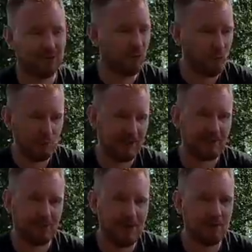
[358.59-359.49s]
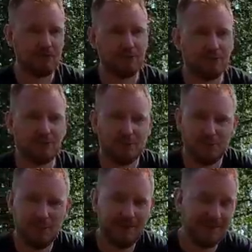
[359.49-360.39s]
had to haul that around through the
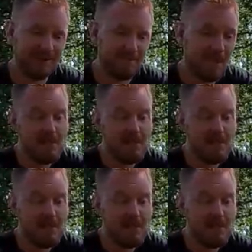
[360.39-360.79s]
terminal building.